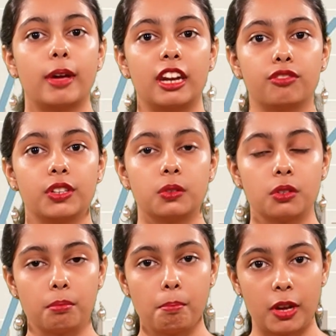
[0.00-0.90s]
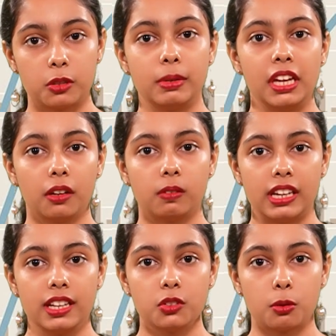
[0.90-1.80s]
benefits must be
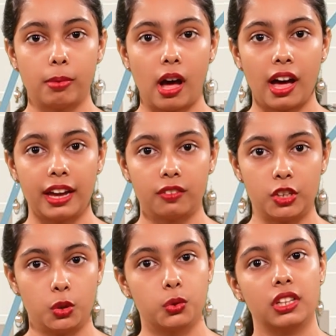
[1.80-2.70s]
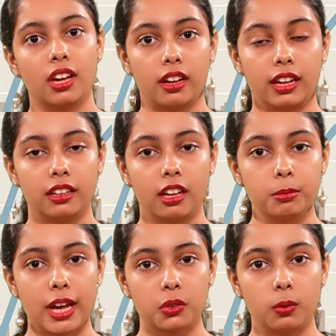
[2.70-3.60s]
increased by reducing income
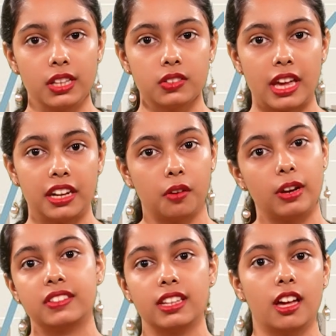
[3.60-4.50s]
tax rates and increasing